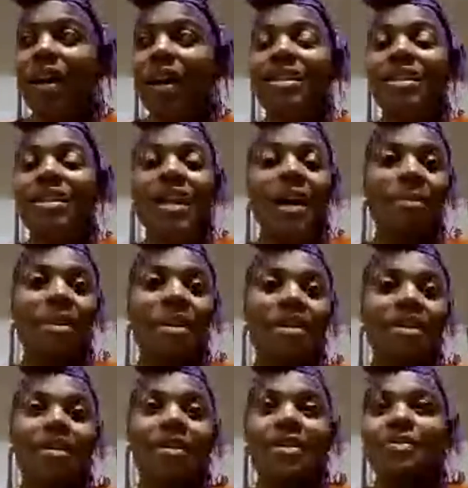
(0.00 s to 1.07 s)
it's not
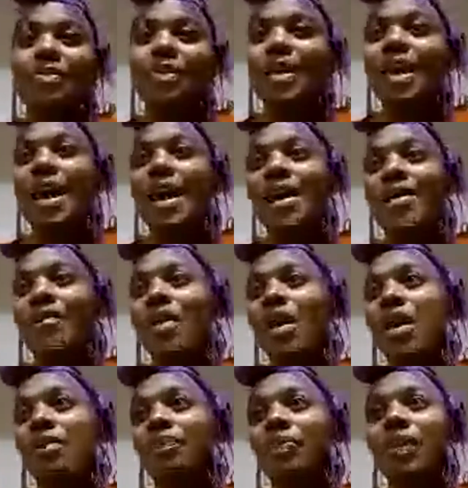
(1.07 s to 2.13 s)
because we have
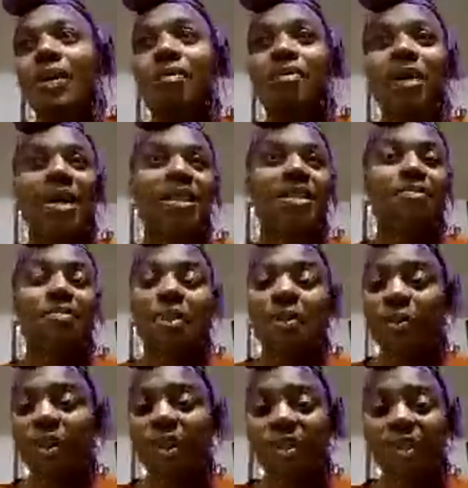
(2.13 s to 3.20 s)
the best
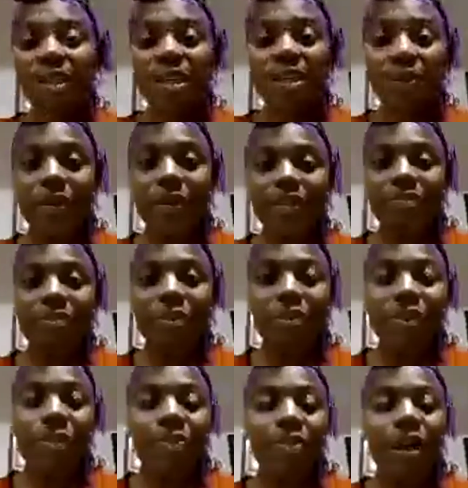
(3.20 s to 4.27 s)
beauty secrets,
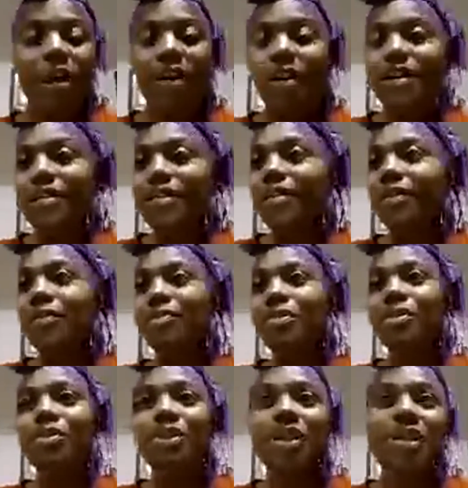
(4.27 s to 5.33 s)
beauty products, or
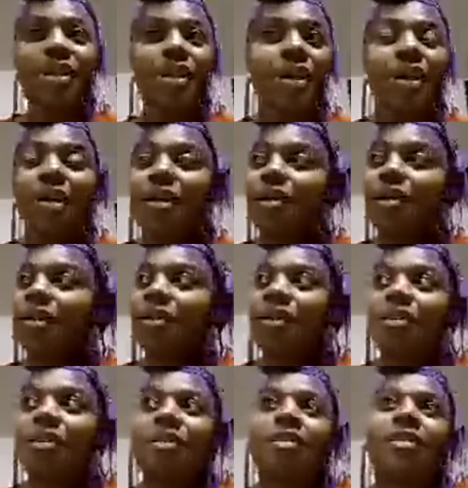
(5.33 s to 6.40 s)
beauty
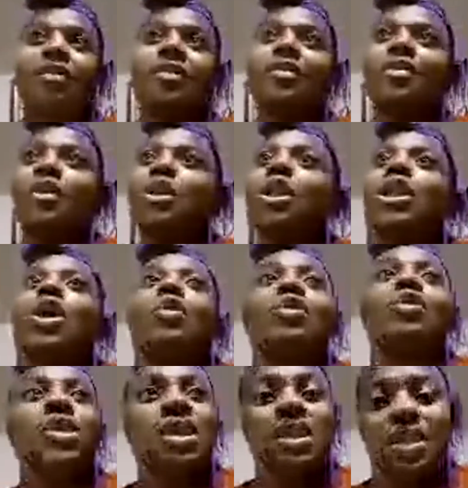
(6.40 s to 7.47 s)

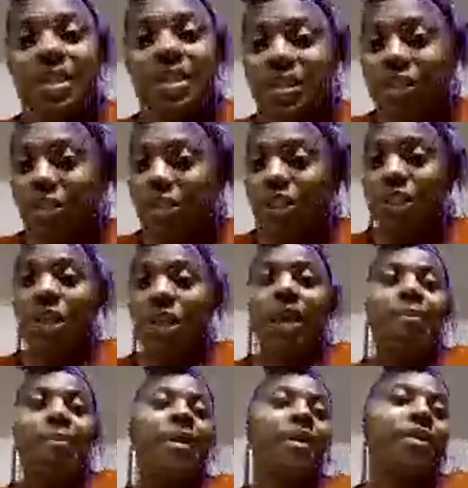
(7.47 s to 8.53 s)
lotions or
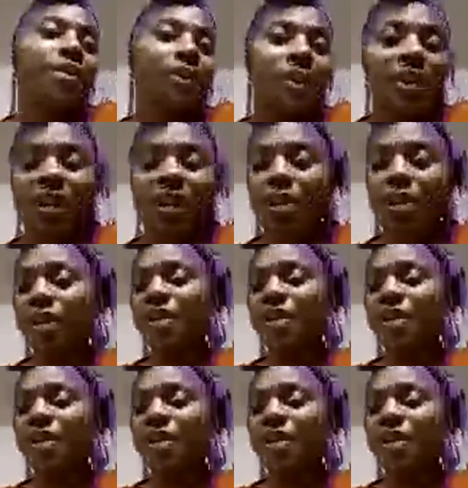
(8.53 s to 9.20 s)
shea butter. And